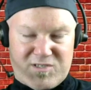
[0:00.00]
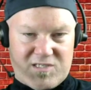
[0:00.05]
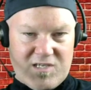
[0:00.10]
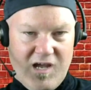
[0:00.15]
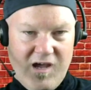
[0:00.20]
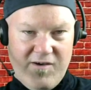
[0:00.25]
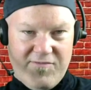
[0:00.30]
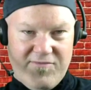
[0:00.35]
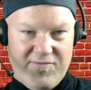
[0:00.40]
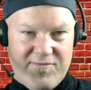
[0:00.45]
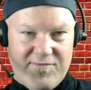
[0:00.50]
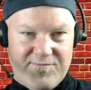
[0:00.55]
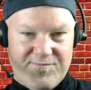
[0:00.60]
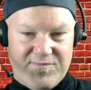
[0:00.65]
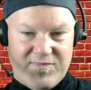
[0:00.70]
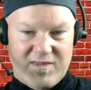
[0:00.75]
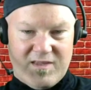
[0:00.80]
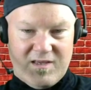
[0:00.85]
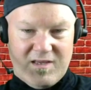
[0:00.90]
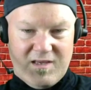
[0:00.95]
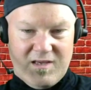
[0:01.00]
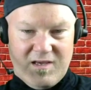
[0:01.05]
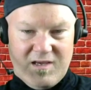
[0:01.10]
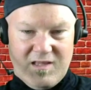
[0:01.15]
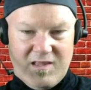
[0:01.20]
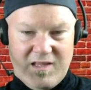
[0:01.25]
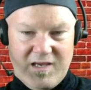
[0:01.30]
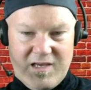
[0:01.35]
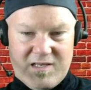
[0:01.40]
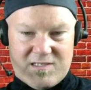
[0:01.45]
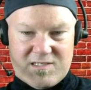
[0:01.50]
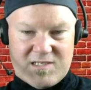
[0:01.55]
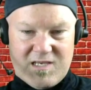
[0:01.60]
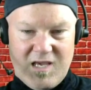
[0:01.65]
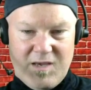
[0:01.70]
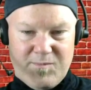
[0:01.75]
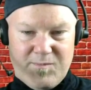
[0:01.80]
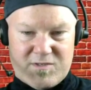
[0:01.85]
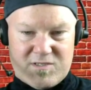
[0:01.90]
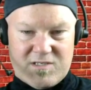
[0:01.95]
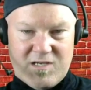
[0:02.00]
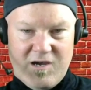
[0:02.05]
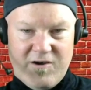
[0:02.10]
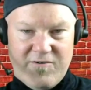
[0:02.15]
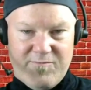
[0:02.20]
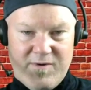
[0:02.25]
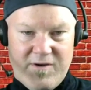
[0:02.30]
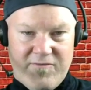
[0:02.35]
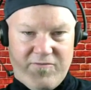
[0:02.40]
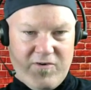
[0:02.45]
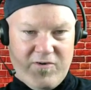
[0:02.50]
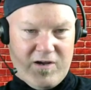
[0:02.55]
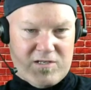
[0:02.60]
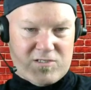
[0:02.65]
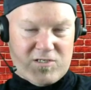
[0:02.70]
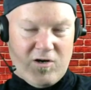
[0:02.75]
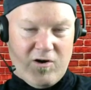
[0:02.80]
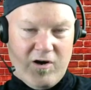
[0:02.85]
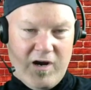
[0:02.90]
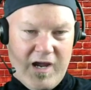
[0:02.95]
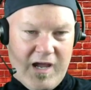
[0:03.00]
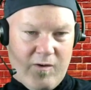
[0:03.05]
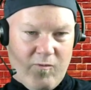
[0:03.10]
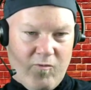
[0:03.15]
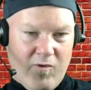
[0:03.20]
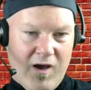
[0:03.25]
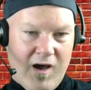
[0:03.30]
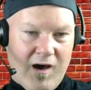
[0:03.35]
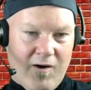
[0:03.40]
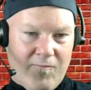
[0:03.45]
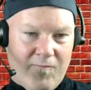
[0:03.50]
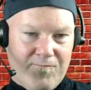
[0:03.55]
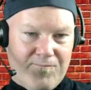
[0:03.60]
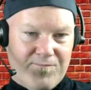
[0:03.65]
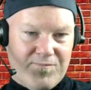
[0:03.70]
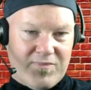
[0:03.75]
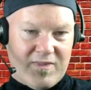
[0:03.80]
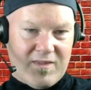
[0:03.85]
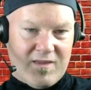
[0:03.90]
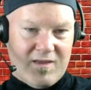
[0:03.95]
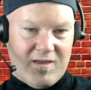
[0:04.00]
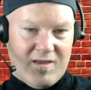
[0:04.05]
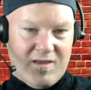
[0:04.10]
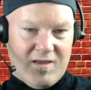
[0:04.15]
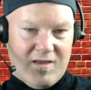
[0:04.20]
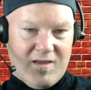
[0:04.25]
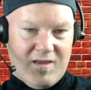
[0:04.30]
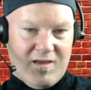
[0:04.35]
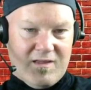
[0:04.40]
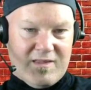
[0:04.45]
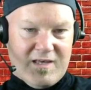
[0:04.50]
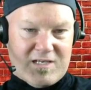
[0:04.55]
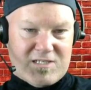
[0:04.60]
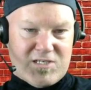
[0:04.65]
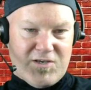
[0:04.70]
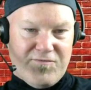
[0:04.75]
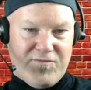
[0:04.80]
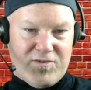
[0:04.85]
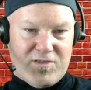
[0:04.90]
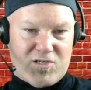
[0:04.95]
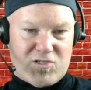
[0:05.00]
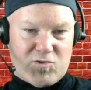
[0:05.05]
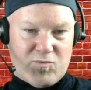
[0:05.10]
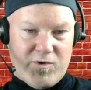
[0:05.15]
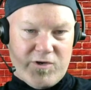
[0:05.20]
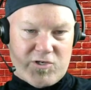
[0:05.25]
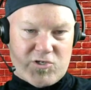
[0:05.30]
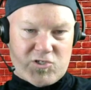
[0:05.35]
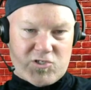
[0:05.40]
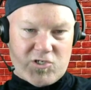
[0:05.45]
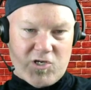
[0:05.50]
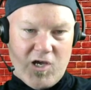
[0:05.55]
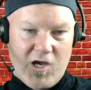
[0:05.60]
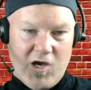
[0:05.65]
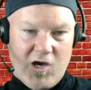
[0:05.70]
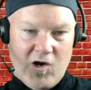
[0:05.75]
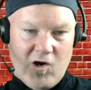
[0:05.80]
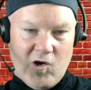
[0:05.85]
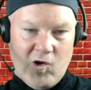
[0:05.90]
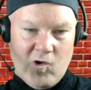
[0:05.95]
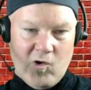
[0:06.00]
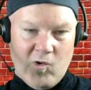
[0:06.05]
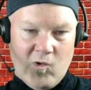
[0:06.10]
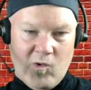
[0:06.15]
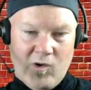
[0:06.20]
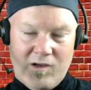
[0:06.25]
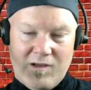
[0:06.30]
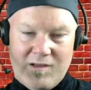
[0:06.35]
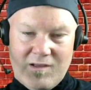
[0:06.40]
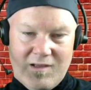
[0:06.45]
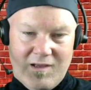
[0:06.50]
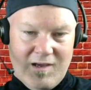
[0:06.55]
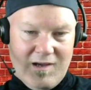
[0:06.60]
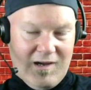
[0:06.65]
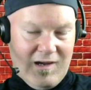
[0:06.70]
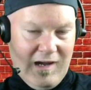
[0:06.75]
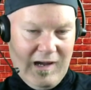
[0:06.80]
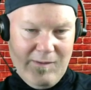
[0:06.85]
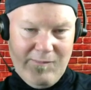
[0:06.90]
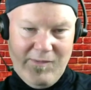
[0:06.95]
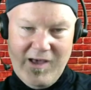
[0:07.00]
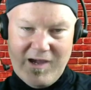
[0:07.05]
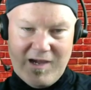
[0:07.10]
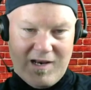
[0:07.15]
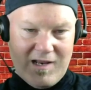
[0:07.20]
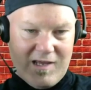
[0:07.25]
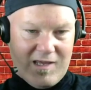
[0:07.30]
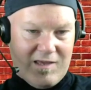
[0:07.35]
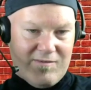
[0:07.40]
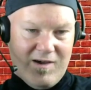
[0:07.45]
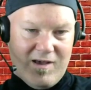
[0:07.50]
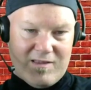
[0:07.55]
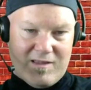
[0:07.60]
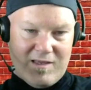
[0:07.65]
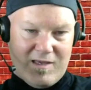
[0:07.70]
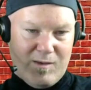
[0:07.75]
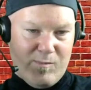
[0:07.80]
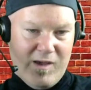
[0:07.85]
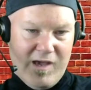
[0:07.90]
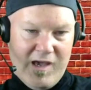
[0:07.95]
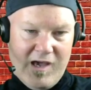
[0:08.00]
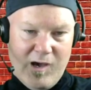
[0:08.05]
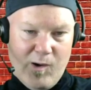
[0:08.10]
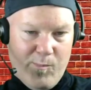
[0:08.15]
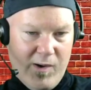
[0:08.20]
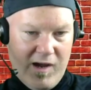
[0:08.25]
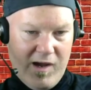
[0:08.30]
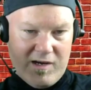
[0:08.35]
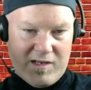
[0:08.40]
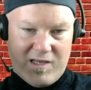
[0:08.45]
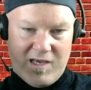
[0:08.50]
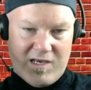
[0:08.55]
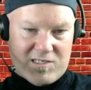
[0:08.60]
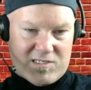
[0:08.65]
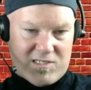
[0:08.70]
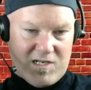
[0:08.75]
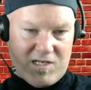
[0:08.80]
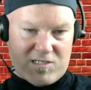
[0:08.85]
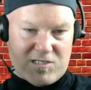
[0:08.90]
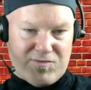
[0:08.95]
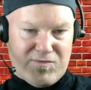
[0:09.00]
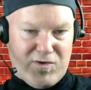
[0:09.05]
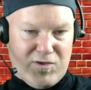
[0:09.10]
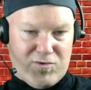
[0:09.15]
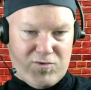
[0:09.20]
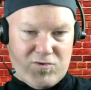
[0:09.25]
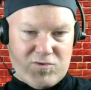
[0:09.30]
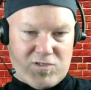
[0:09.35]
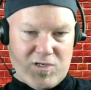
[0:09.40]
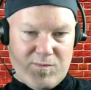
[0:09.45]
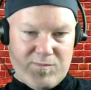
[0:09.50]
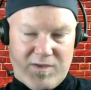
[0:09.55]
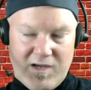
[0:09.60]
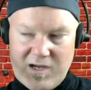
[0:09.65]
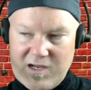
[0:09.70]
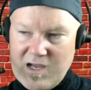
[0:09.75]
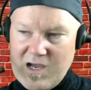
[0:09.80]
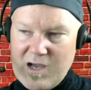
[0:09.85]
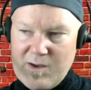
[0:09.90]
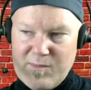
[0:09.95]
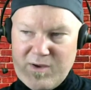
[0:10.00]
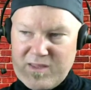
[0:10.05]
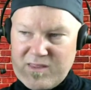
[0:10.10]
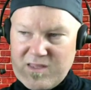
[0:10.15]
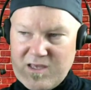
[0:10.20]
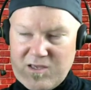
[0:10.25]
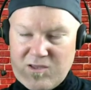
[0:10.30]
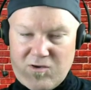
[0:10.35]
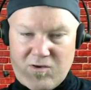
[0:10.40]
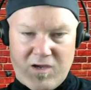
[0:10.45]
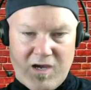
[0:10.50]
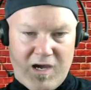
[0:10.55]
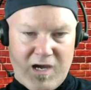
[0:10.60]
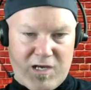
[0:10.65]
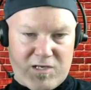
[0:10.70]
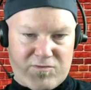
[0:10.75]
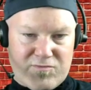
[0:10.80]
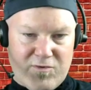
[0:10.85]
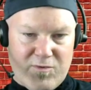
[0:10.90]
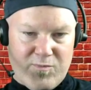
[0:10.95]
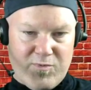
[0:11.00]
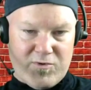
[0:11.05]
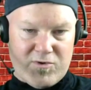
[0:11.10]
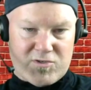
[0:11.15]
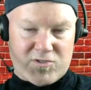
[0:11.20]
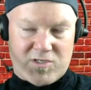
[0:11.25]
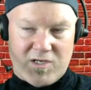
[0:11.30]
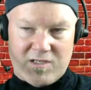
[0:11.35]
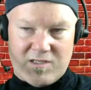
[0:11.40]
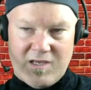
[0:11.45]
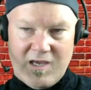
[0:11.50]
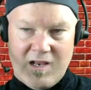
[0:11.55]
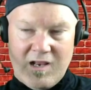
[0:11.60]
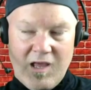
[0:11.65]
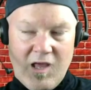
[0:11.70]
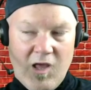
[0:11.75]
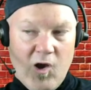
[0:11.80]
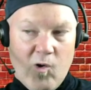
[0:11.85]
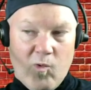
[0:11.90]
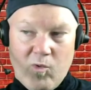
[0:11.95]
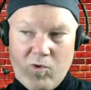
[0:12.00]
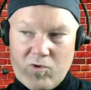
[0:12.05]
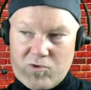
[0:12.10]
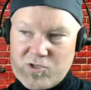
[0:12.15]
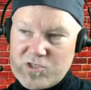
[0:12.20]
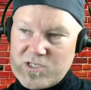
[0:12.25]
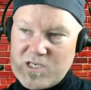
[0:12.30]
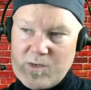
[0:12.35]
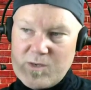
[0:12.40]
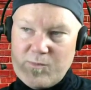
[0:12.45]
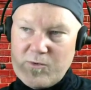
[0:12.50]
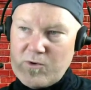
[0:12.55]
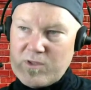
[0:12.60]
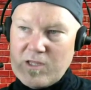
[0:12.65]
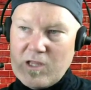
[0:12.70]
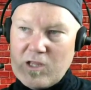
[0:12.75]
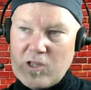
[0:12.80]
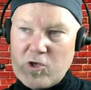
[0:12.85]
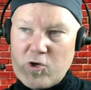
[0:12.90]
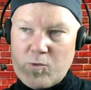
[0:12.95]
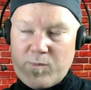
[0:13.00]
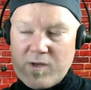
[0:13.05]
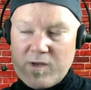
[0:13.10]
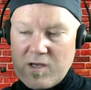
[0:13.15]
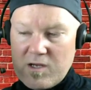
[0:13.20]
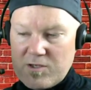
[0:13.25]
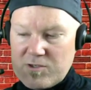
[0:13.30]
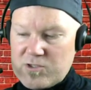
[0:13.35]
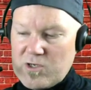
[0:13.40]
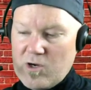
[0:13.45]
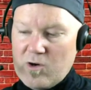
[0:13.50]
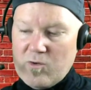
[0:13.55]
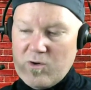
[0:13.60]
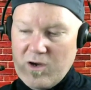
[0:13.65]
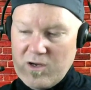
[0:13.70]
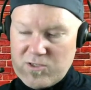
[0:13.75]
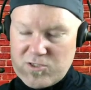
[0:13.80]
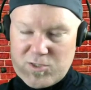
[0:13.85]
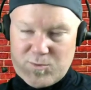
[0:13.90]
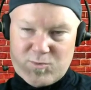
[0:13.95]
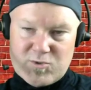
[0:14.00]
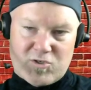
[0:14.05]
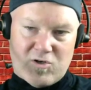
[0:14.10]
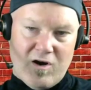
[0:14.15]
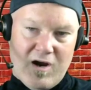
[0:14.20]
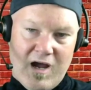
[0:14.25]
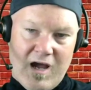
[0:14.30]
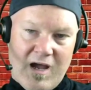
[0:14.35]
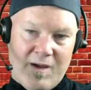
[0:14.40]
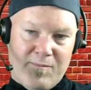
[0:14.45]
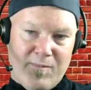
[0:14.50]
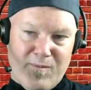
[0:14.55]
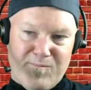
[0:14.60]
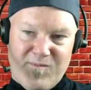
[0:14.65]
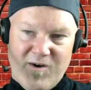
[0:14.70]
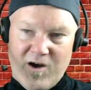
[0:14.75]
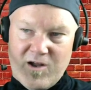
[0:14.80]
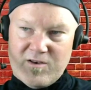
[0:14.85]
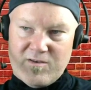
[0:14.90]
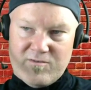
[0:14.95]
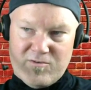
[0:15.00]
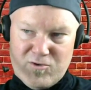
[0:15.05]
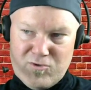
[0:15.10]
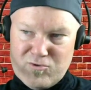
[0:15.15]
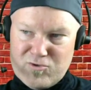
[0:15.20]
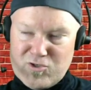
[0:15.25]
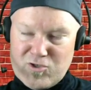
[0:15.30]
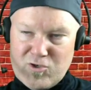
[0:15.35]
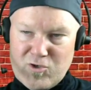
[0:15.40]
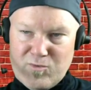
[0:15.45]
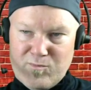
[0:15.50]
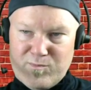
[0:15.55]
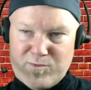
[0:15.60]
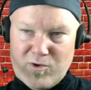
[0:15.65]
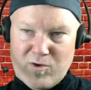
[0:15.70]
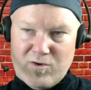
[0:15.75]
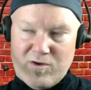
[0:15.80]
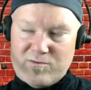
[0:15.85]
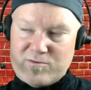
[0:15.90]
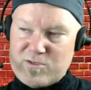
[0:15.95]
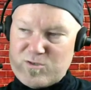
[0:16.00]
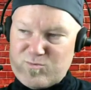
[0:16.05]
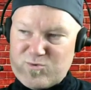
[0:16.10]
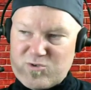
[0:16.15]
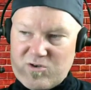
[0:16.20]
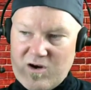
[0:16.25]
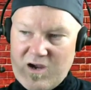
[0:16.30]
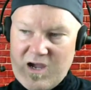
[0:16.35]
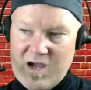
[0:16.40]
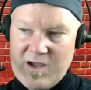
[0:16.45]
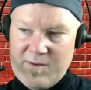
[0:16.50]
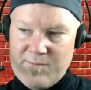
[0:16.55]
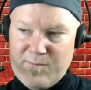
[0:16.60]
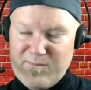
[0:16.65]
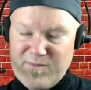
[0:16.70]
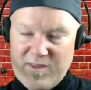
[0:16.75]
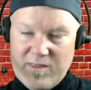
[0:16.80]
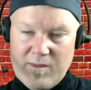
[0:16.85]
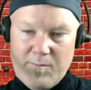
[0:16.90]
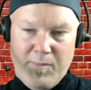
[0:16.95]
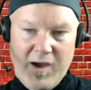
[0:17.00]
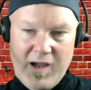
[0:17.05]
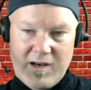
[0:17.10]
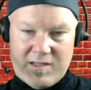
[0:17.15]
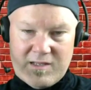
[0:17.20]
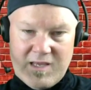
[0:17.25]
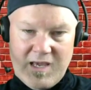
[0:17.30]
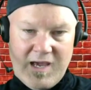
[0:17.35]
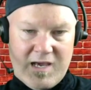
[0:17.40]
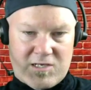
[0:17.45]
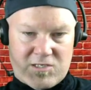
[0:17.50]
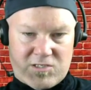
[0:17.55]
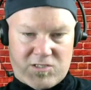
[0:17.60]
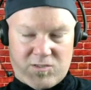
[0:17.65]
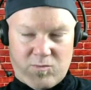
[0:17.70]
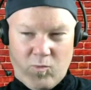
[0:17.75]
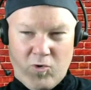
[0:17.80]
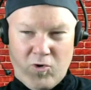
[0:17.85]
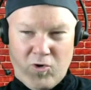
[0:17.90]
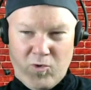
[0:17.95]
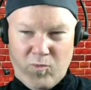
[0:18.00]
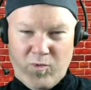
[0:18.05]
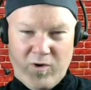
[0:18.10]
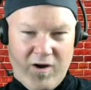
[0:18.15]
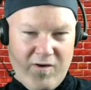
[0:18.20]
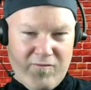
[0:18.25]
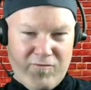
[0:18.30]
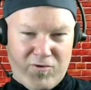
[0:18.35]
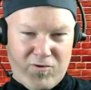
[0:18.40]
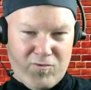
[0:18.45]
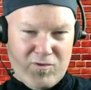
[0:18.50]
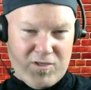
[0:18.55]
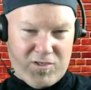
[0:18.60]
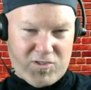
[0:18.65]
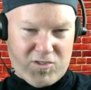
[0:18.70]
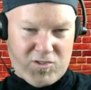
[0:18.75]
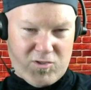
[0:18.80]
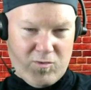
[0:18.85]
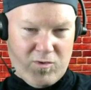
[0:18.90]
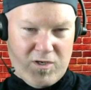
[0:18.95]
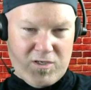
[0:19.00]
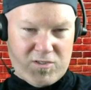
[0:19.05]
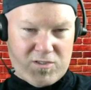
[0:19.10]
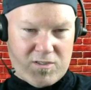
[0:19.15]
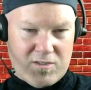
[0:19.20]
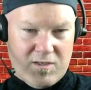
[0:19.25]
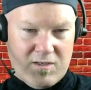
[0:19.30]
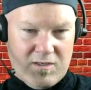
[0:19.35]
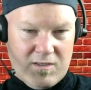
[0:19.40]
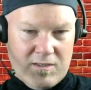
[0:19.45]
is tough. Landscape is tough, my friends. All right, well, that's it for this week's show. I'm not going to give out the email, podcast@xflnewshub.com. I thank you guys for appreciate that. We'll just keep you in the loop. Don't unsubscribe on YouTube. Don't unsubscribe in the podcast world, wherever you listen to us.